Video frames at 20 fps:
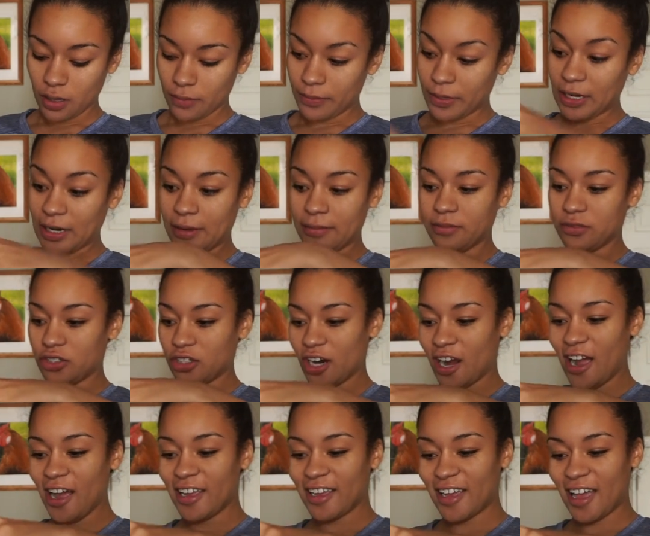But I'm
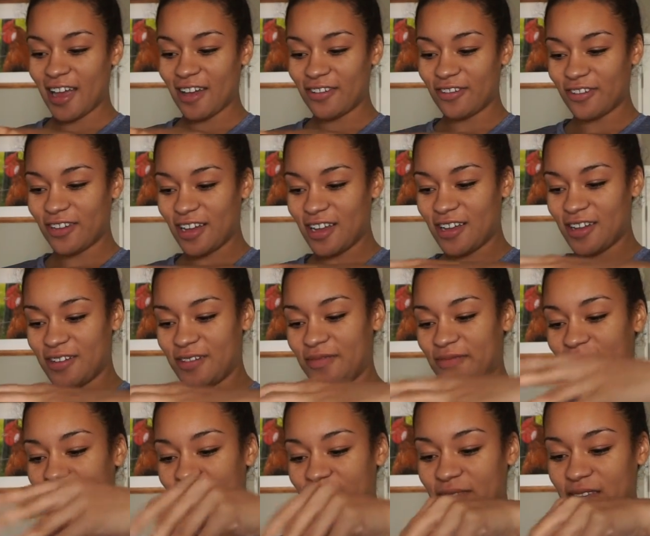trying out um,
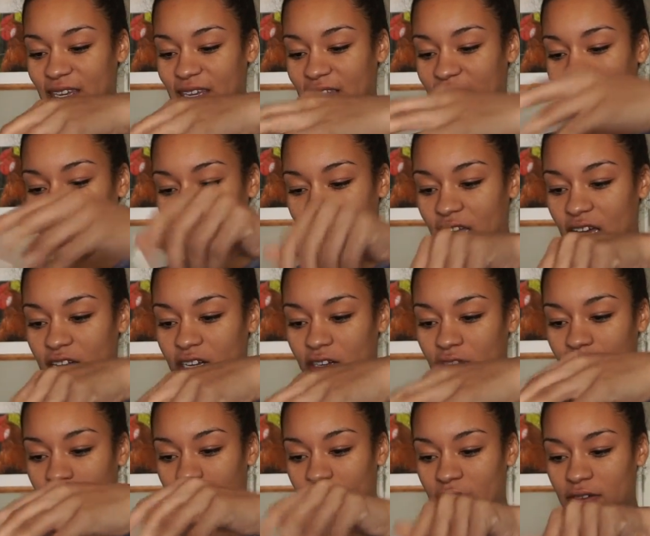a new
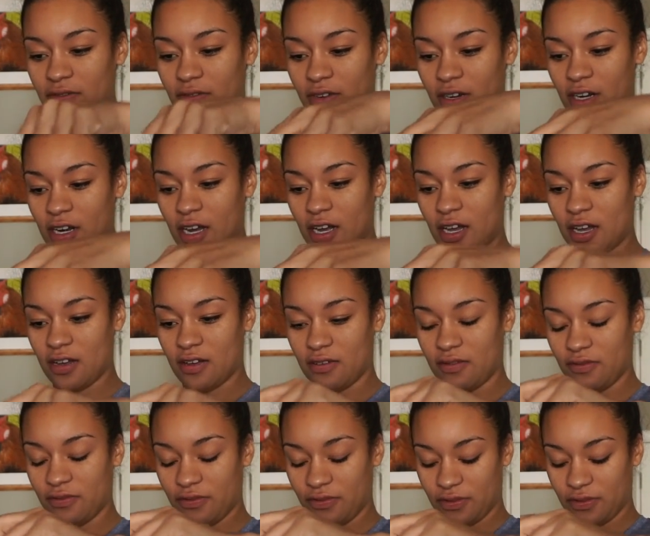flavor of